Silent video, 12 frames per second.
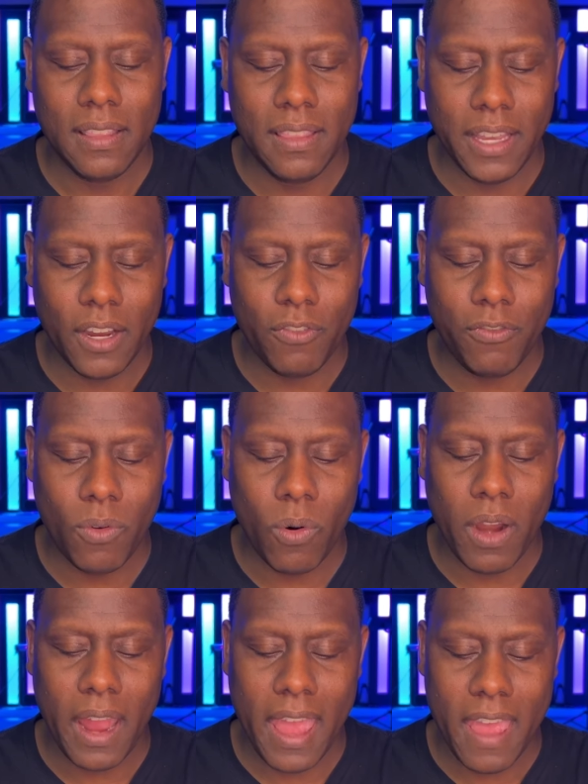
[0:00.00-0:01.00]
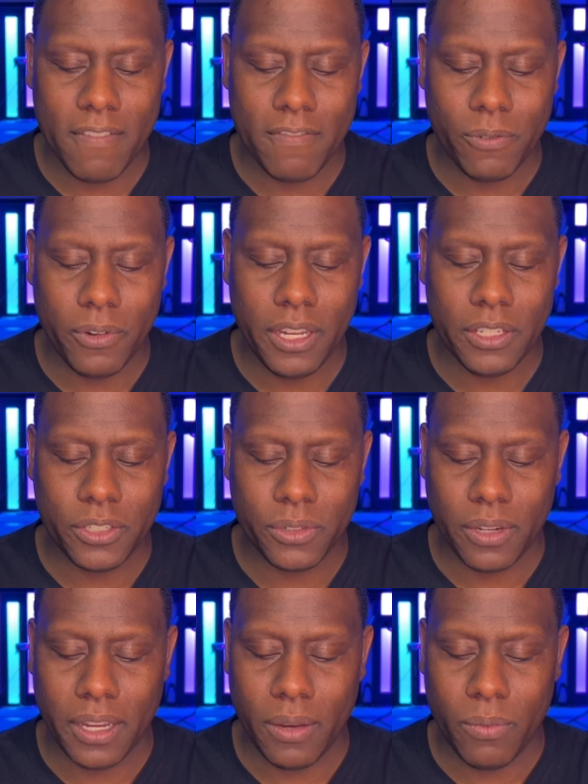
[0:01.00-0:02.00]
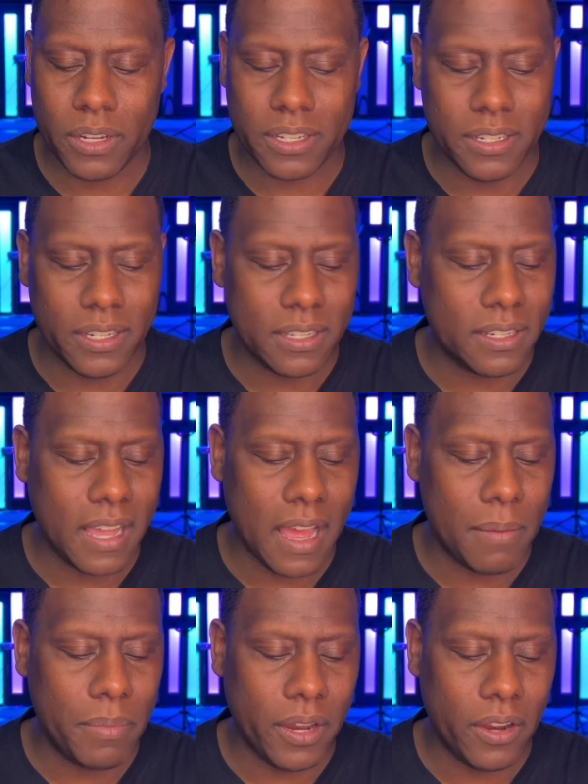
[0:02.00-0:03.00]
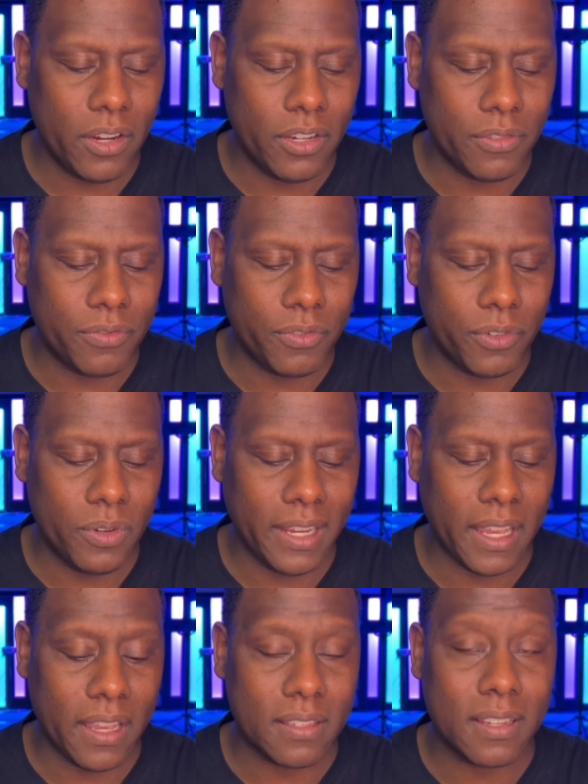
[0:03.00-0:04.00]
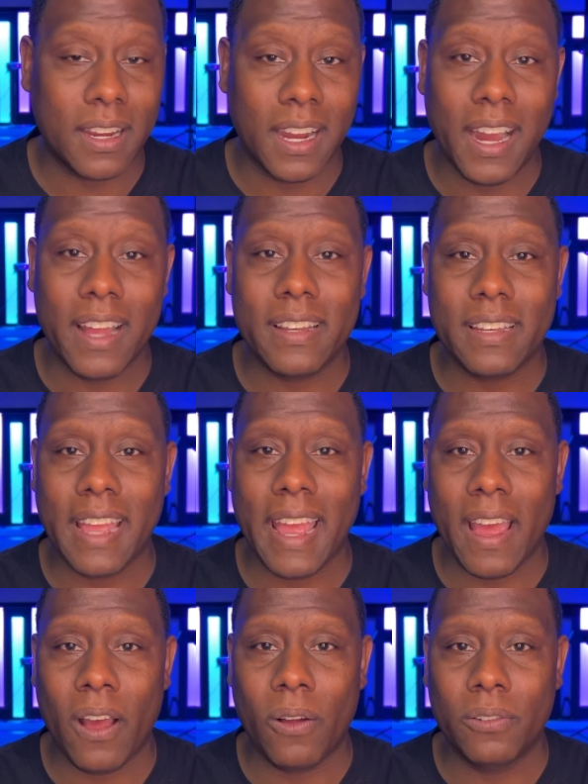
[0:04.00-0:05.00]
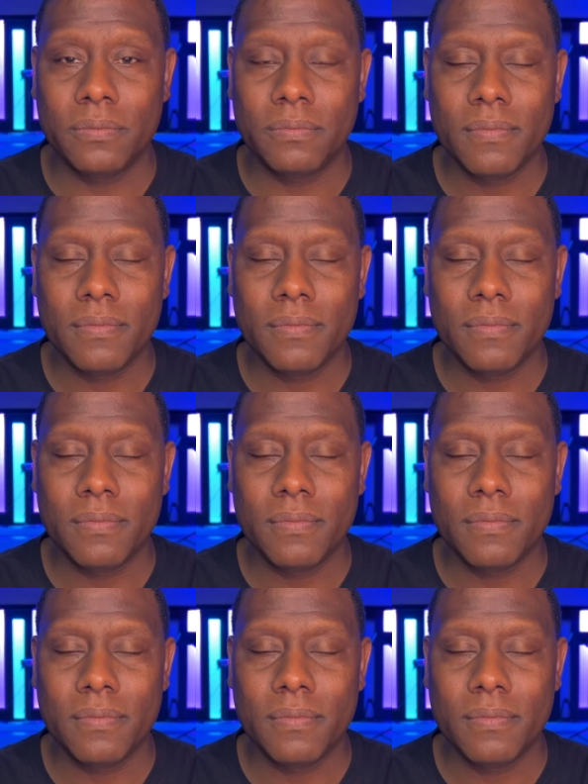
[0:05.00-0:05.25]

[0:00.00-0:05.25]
Therefore, every tree which does not bear good fruit is cut down